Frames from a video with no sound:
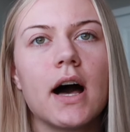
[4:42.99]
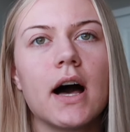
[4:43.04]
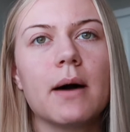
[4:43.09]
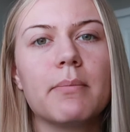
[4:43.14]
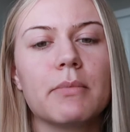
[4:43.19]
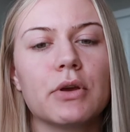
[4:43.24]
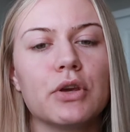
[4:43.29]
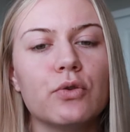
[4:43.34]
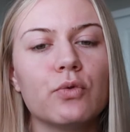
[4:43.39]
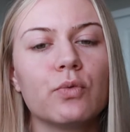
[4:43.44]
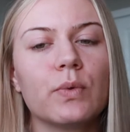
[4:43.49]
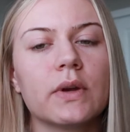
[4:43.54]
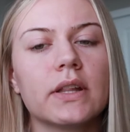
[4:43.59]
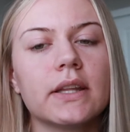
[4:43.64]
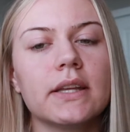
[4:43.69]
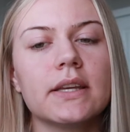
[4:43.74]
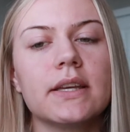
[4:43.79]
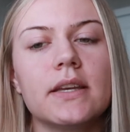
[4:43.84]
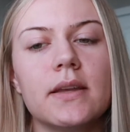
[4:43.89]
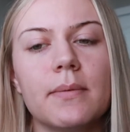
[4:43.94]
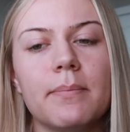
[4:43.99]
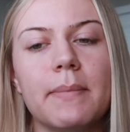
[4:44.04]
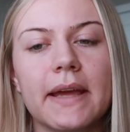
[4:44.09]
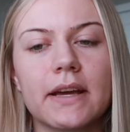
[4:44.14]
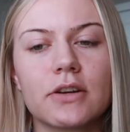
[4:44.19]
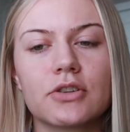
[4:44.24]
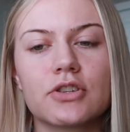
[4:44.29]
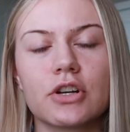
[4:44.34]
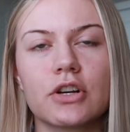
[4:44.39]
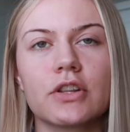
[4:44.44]
you really need to
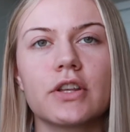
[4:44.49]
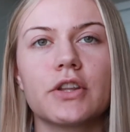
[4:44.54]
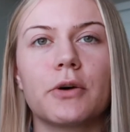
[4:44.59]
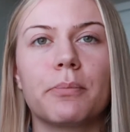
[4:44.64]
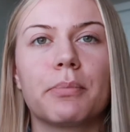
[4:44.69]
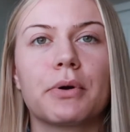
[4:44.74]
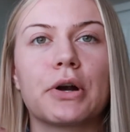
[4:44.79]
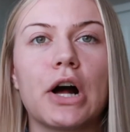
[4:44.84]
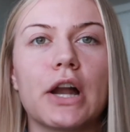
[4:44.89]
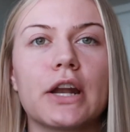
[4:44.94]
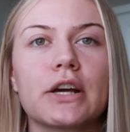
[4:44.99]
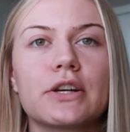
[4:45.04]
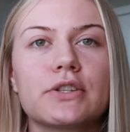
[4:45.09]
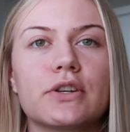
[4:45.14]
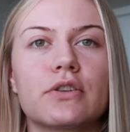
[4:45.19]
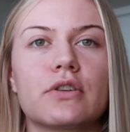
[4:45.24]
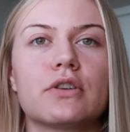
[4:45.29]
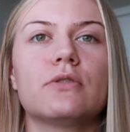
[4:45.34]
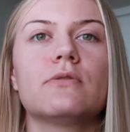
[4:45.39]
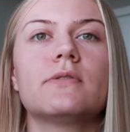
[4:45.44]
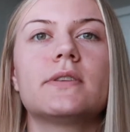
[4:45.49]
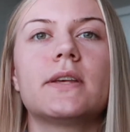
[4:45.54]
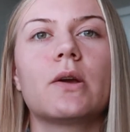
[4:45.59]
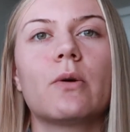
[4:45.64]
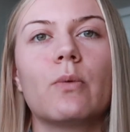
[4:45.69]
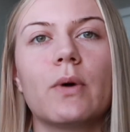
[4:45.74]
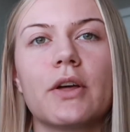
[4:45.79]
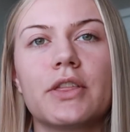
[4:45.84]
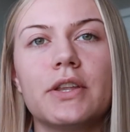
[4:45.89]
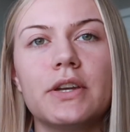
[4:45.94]
make sure that the products you're
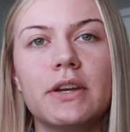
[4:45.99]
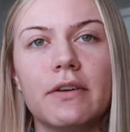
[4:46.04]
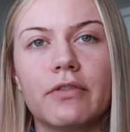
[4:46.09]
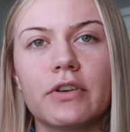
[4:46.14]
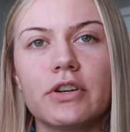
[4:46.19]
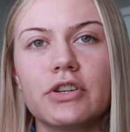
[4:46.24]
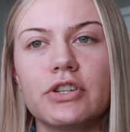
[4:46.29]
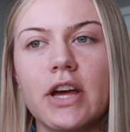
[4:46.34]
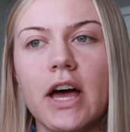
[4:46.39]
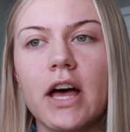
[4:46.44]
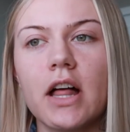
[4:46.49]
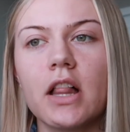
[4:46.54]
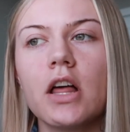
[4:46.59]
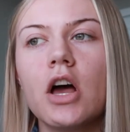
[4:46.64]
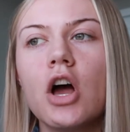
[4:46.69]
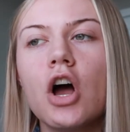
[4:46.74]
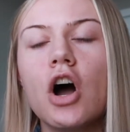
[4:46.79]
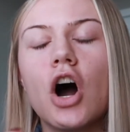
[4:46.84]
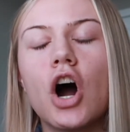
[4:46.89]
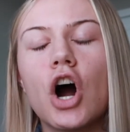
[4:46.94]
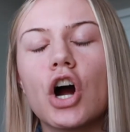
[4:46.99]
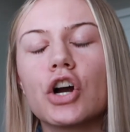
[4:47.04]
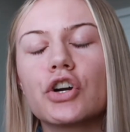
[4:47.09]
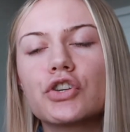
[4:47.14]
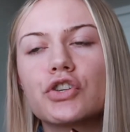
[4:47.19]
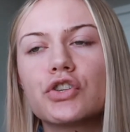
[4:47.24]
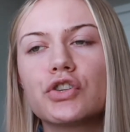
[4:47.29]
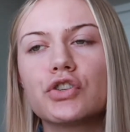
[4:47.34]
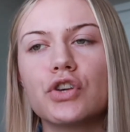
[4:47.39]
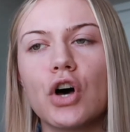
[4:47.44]
using with the Differin gel are
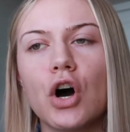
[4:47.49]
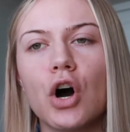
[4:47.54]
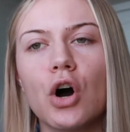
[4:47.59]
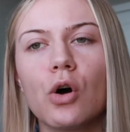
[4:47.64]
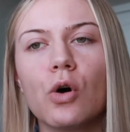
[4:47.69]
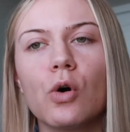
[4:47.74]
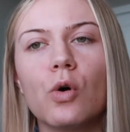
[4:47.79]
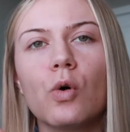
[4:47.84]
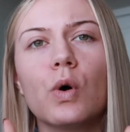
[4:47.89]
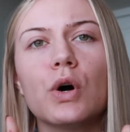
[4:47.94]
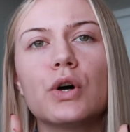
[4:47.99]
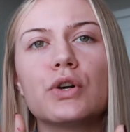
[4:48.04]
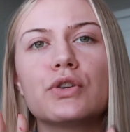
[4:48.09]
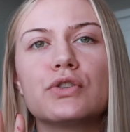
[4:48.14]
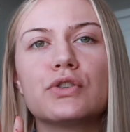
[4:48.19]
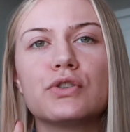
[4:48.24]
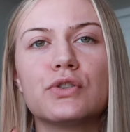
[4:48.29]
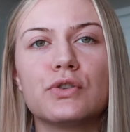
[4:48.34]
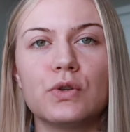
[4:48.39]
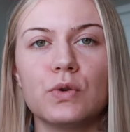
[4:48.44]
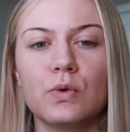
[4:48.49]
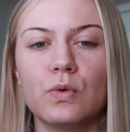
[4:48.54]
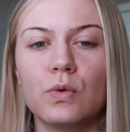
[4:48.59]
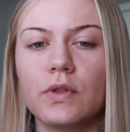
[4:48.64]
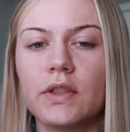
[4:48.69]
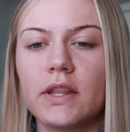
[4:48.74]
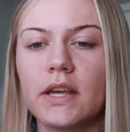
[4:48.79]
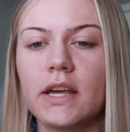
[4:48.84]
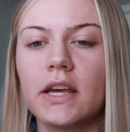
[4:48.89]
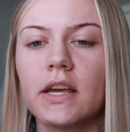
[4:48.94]
so
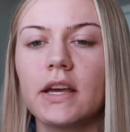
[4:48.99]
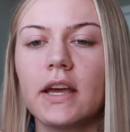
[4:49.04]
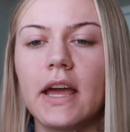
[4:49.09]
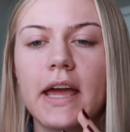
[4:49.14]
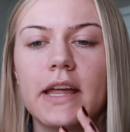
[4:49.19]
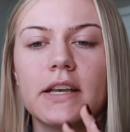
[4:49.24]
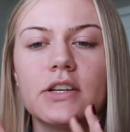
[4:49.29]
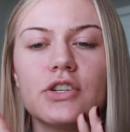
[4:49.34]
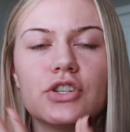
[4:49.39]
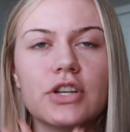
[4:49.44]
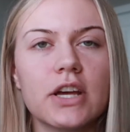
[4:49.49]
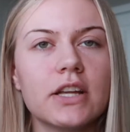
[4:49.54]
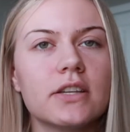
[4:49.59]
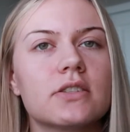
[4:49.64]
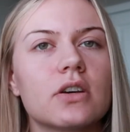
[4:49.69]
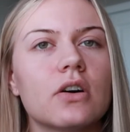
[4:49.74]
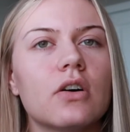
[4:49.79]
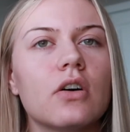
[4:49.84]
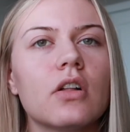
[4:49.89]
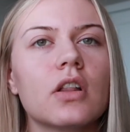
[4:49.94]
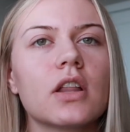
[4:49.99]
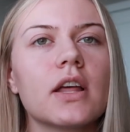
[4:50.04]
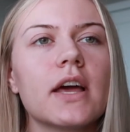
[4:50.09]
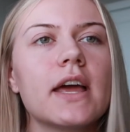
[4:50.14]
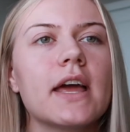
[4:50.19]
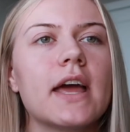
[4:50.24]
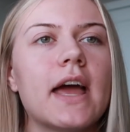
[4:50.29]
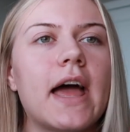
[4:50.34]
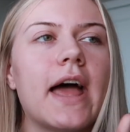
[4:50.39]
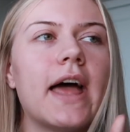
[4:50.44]
soothing and gentle
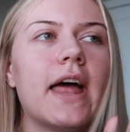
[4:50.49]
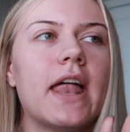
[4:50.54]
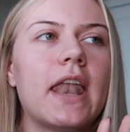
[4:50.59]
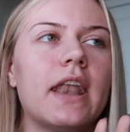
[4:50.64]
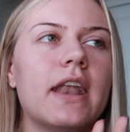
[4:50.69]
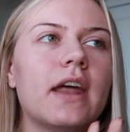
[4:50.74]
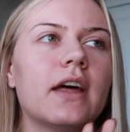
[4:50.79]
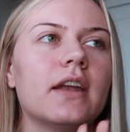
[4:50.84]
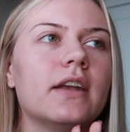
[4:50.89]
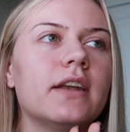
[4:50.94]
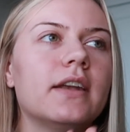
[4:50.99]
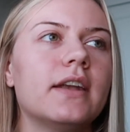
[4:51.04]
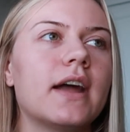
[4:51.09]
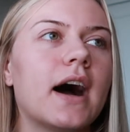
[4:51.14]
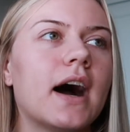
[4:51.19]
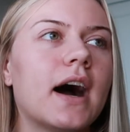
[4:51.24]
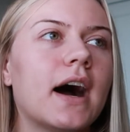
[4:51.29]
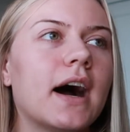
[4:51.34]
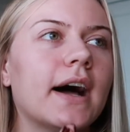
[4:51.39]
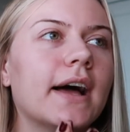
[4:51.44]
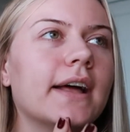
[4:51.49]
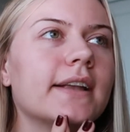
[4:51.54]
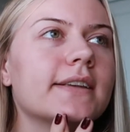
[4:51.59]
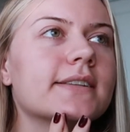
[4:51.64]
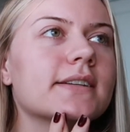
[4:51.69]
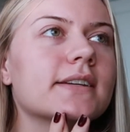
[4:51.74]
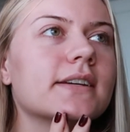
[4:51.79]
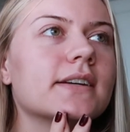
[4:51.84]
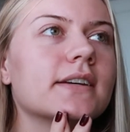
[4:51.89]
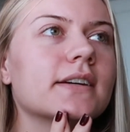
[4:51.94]
and
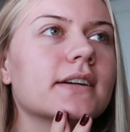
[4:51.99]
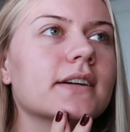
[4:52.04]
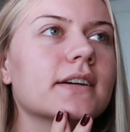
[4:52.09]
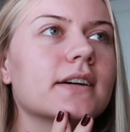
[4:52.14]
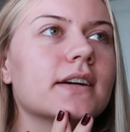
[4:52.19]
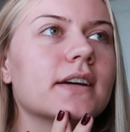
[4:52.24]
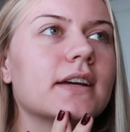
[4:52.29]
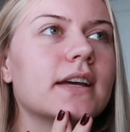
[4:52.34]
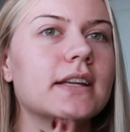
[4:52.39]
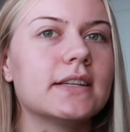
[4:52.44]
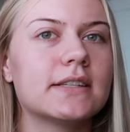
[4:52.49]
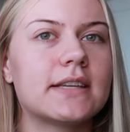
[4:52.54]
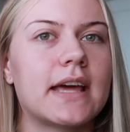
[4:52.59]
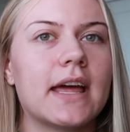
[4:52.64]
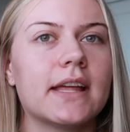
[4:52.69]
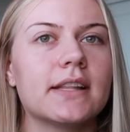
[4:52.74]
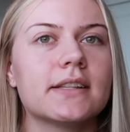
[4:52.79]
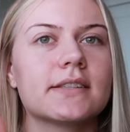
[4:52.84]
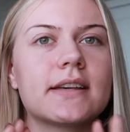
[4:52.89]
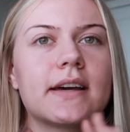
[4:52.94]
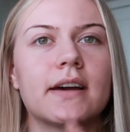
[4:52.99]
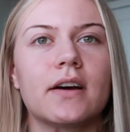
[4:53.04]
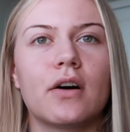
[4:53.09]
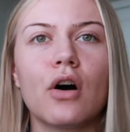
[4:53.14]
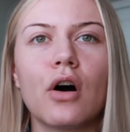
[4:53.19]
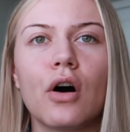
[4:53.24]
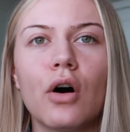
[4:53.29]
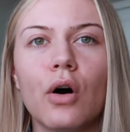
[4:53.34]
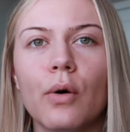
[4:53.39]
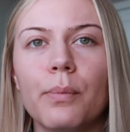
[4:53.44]
not intense at
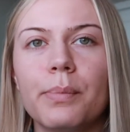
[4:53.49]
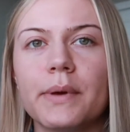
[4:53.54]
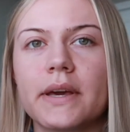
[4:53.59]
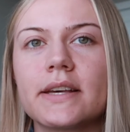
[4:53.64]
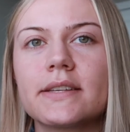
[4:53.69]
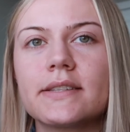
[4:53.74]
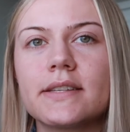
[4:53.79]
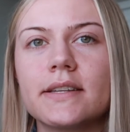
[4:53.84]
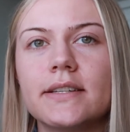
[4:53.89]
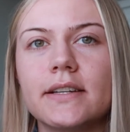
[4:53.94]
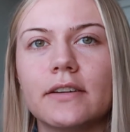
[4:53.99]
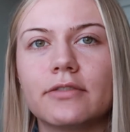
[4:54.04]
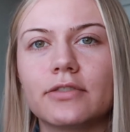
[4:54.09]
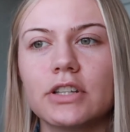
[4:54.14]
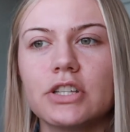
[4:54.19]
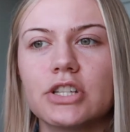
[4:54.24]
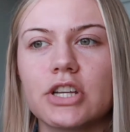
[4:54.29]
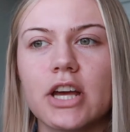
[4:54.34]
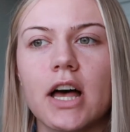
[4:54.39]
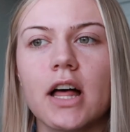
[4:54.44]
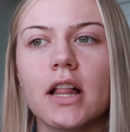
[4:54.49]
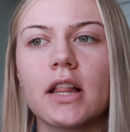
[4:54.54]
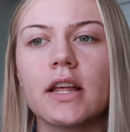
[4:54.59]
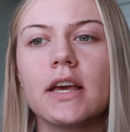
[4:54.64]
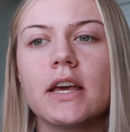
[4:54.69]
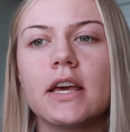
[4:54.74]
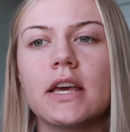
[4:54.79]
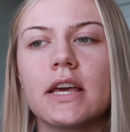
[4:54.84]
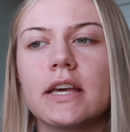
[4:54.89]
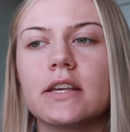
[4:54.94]
all, because the Differin gel
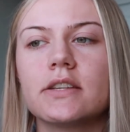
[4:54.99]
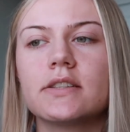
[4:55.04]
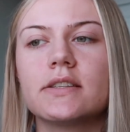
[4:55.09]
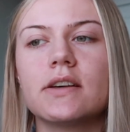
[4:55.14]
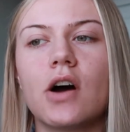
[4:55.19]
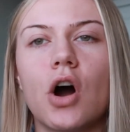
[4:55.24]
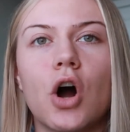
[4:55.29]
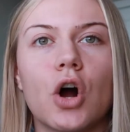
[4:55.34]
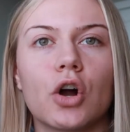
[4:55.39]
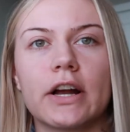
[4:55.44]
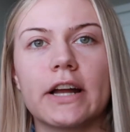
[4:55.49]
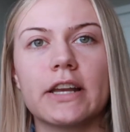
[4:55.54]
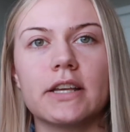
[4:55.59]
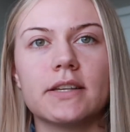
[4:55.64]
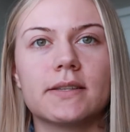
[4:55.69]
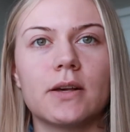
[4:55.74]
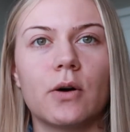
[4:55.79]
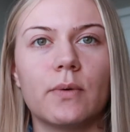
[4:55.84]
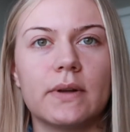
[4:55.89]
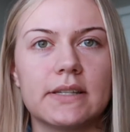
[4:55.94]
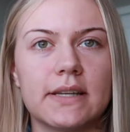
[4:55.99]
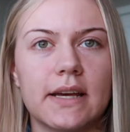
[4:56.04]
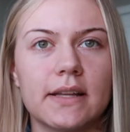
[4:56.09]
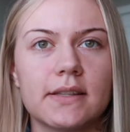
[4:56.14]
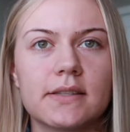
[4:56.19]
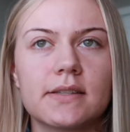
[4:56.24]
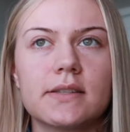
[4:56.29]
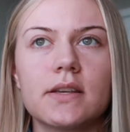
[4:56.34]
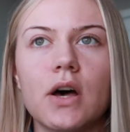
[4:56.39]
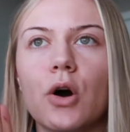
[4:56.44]
is already so
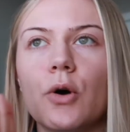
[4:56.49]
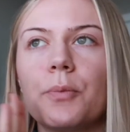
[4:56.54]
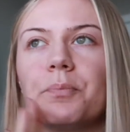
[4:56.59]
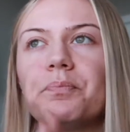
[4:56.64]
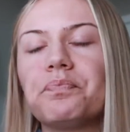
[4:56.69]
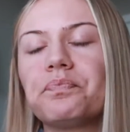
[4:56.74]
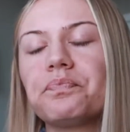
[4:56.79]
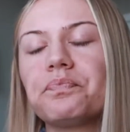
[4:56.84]
intense. So